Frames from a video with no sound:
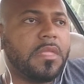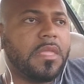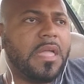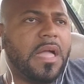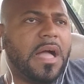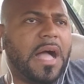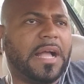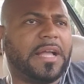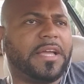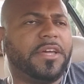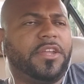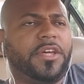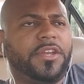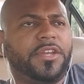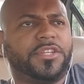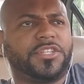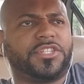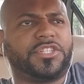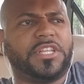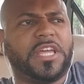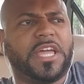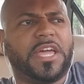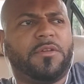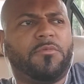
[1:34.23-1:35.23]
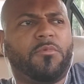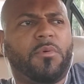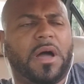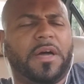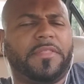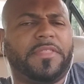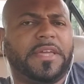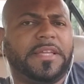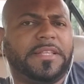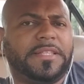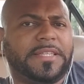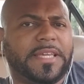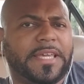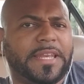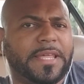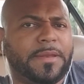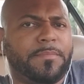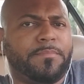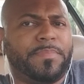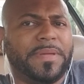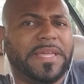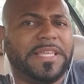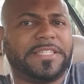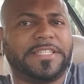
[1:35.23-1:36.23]
I can understand why they did
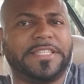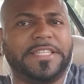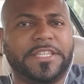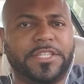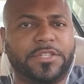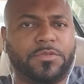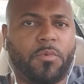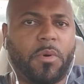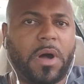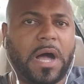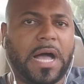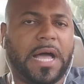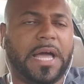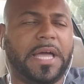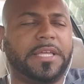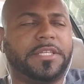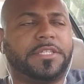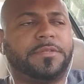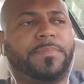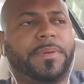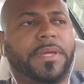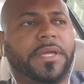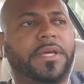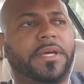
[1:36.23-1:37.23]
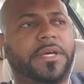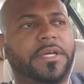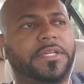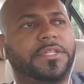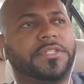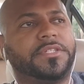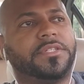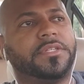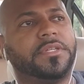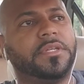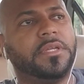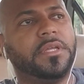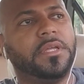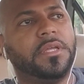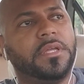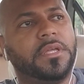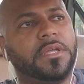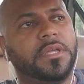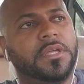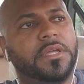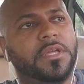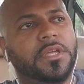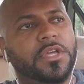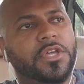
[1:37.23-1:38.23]
it business-wise, because
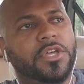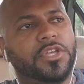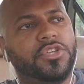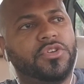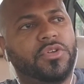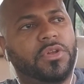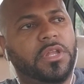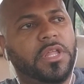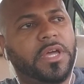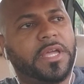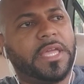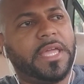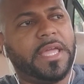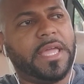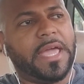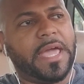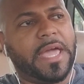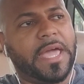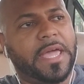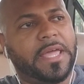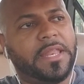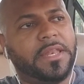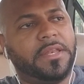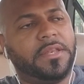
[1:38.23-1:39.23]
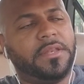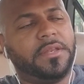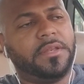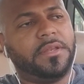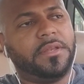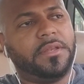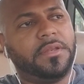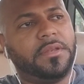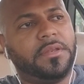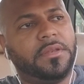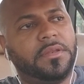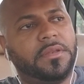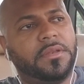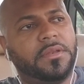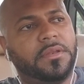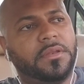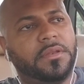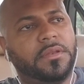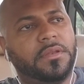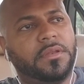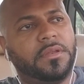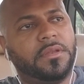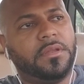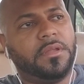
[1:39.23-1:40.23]
you're looking at
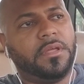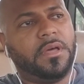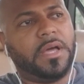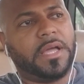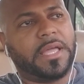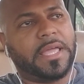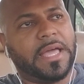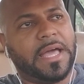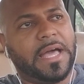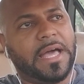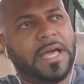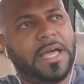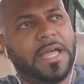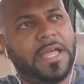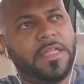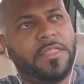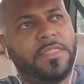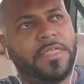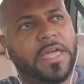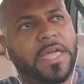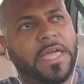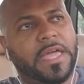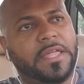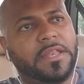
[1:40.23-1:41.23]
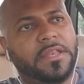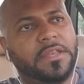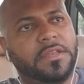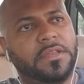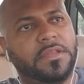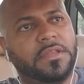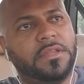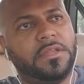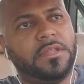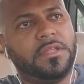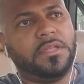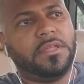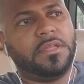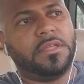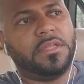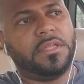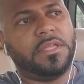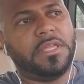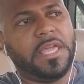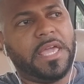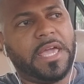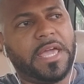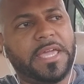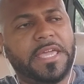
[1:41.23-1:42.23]
a guy that,
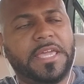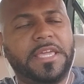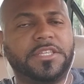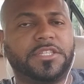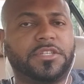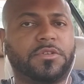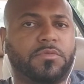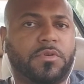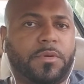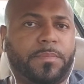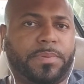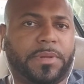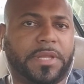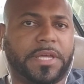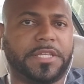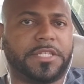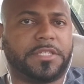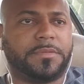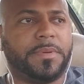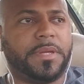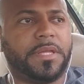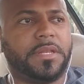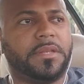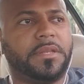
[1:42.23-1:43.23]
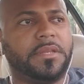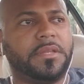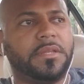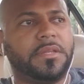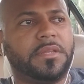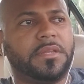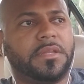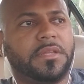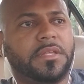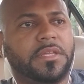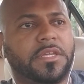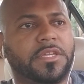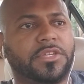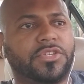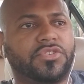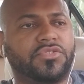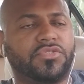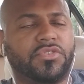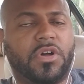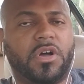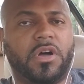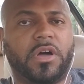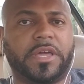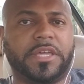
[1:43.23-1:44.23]
yeah, he's a replacement. He's
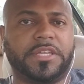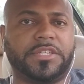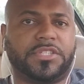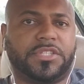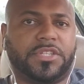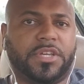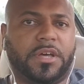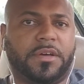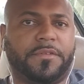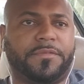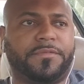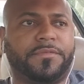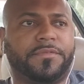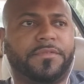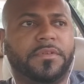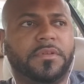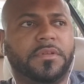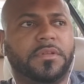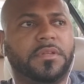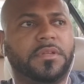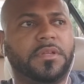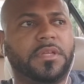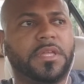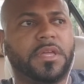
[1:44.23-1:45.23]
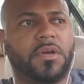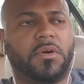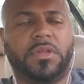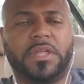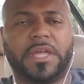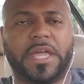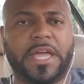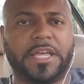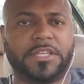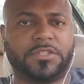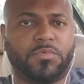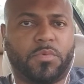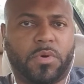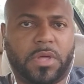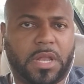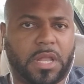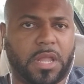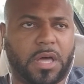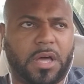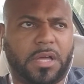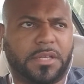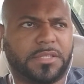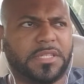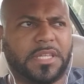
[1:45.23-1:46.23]
strong. He's tough. He only has one
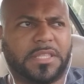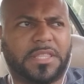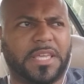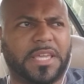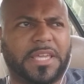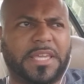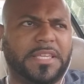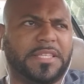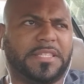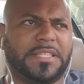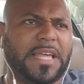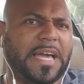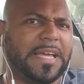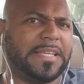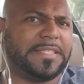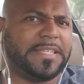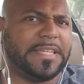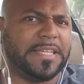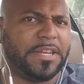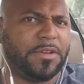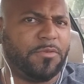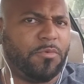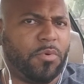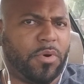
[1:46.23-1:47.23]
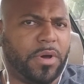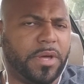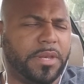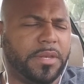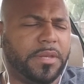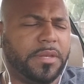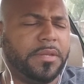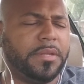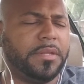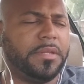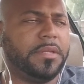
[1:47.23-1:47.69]
loss. I think he's 19-1.